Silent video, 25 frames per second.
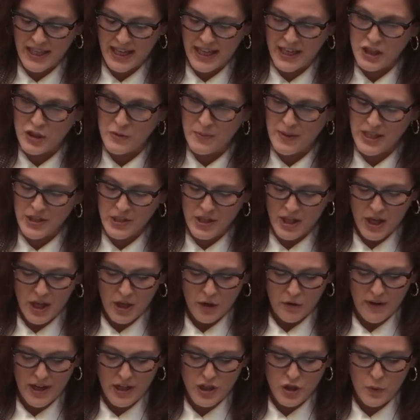engagement,
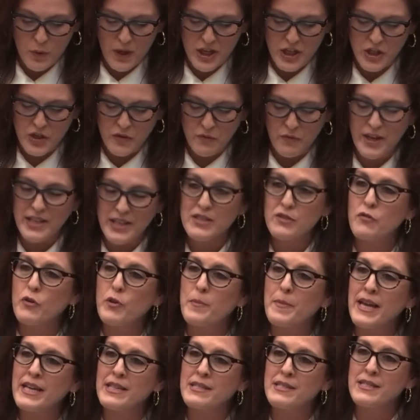graduation rates
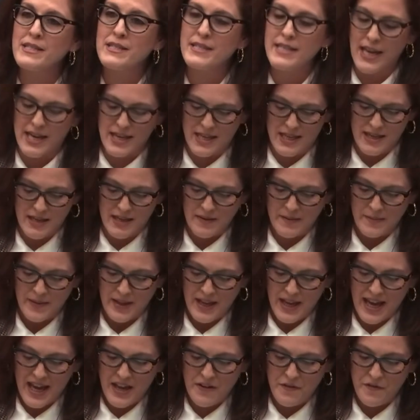remained steady,
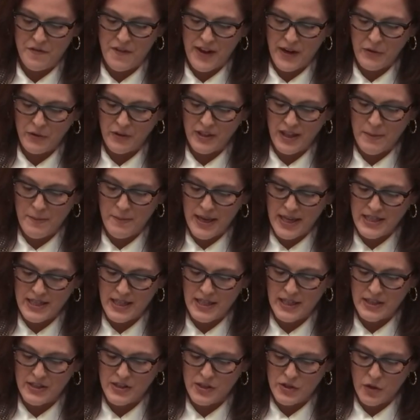and federally
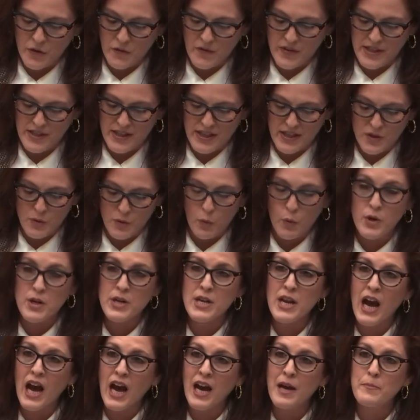mandated services were
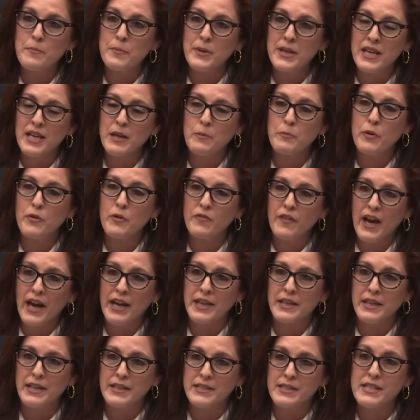not being
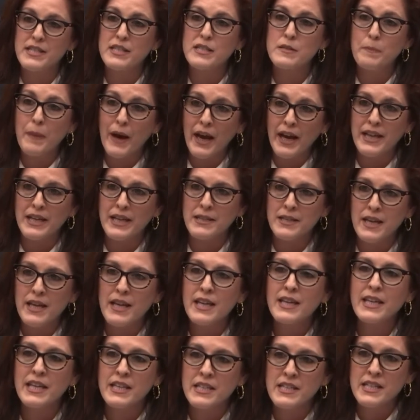provided despite
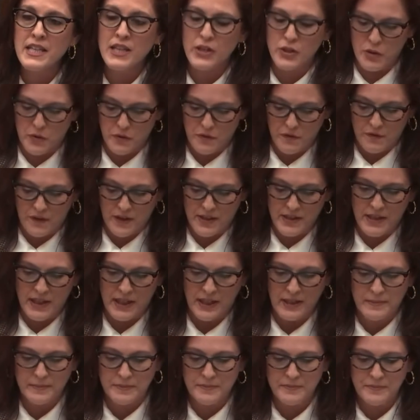continued
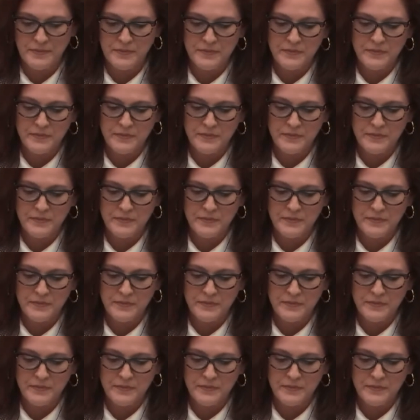funding.